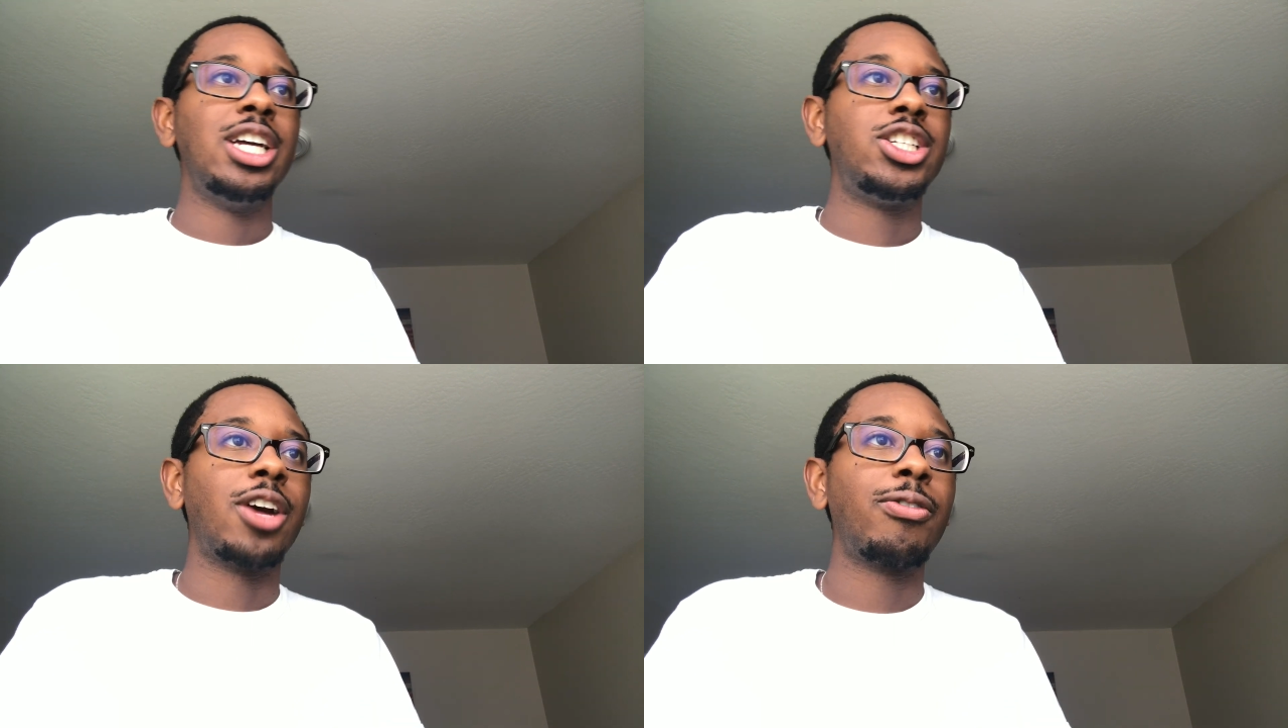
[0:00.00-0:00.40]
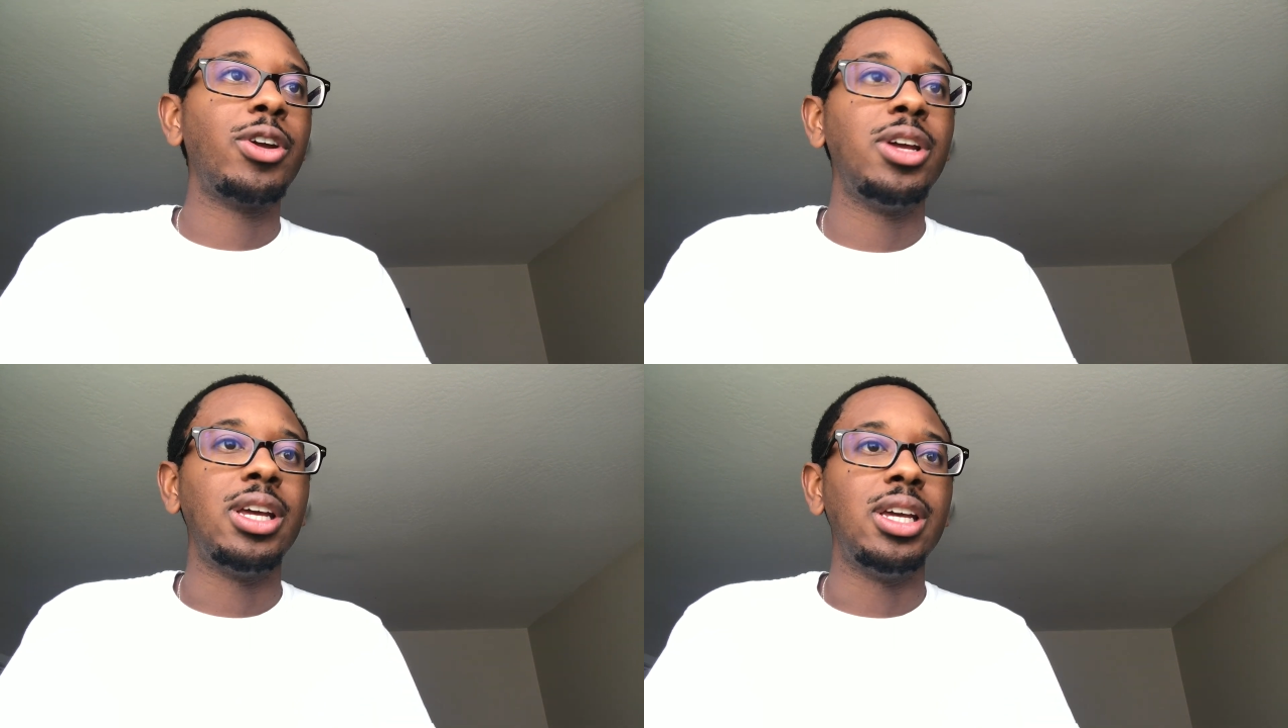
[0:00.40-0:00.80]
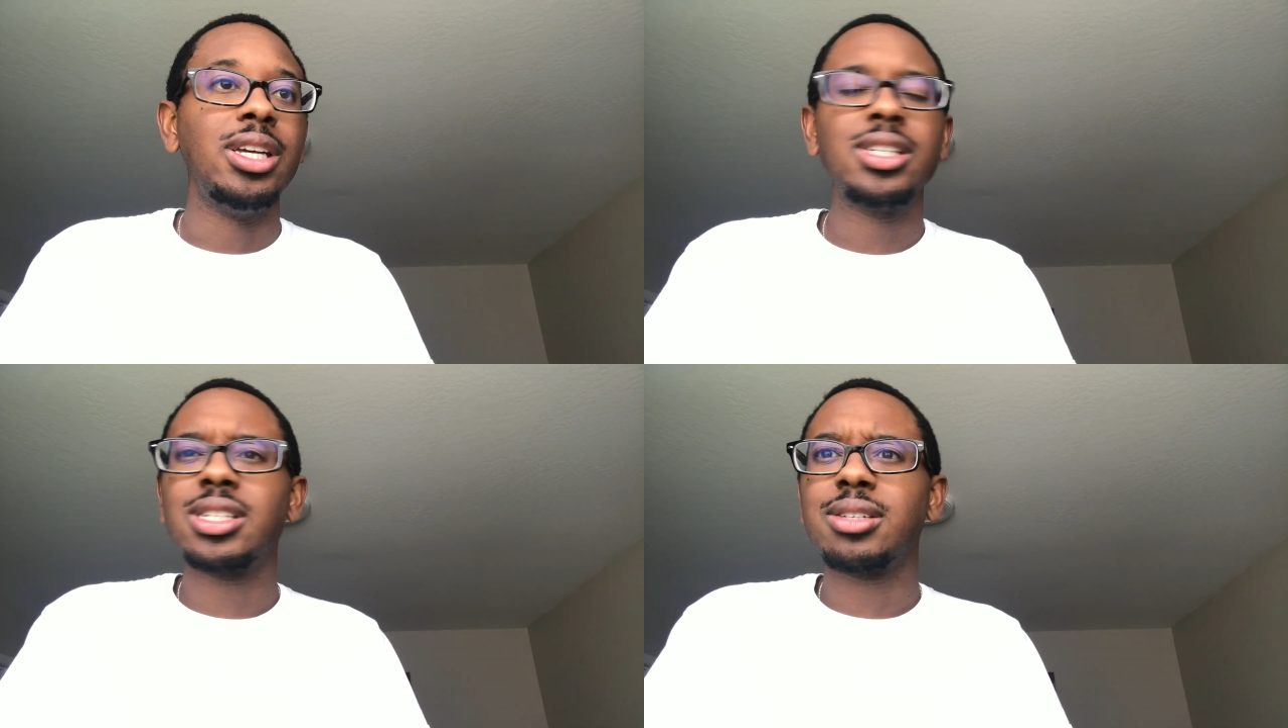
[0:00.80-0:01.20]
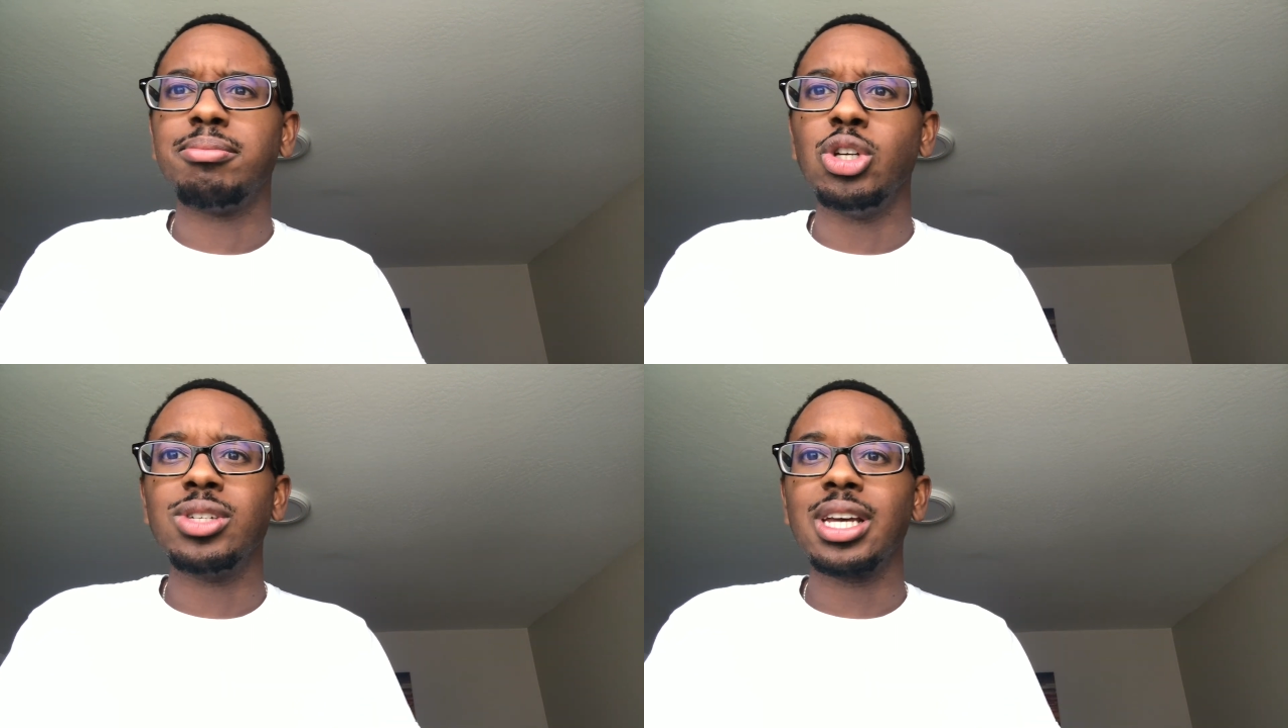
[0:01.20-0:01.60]
Jeffrey East's
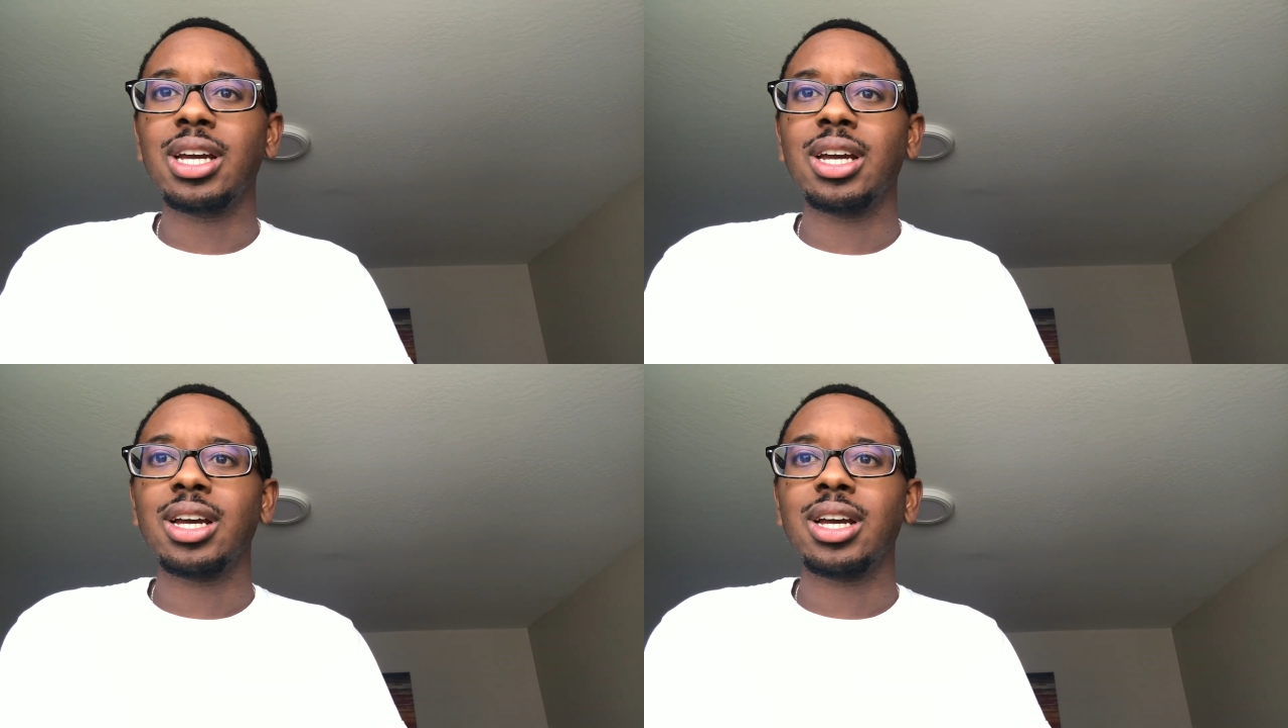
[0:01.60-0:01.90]
music?